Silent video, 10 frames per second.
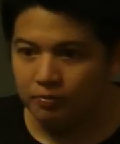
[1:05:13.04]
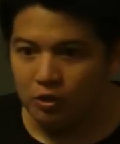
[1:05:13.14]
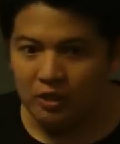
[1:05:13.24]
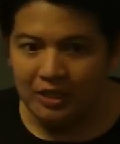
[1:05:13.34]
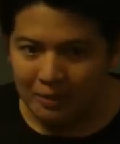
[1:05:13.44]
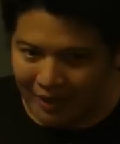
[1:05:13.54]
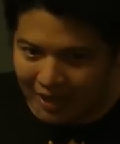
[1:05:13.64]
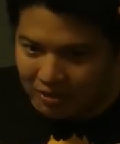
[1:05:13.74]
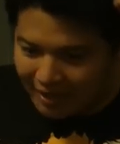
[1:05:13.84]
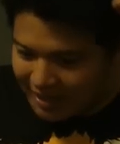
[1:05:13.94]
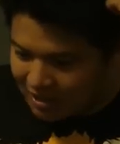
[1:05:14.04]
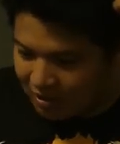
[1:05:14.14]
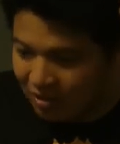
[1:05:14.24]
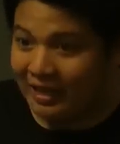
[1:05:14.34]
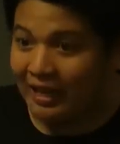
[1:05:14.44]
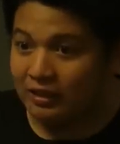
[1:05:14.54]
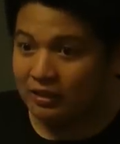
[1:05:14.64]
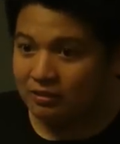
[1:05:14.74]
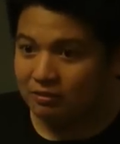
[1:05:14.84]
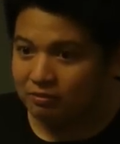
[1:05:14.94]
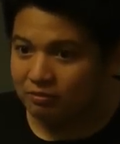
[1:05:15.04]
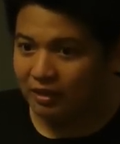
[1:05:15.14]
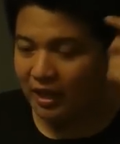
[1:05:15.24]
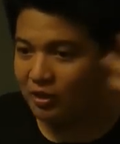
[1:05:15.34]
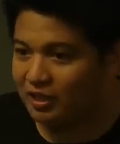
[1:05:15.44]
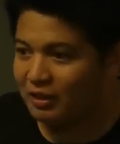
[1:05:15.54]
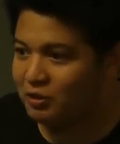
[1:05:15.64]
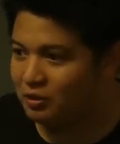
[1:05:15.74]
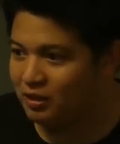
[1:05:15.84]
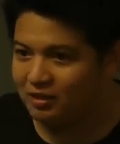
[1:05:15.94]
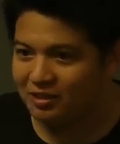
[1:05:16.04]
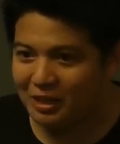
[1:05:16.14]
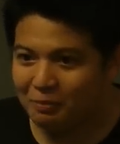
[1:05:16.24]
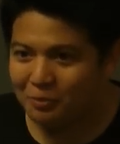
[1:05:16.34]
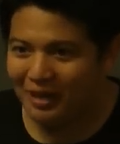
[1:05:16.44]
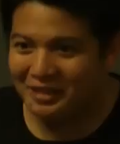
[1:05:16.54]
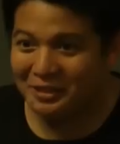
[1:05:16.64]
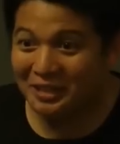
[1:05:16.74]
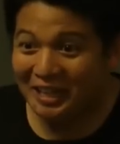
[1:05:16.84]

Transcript: You need some extra lights on that. I learned that I was shooting shampoo ads.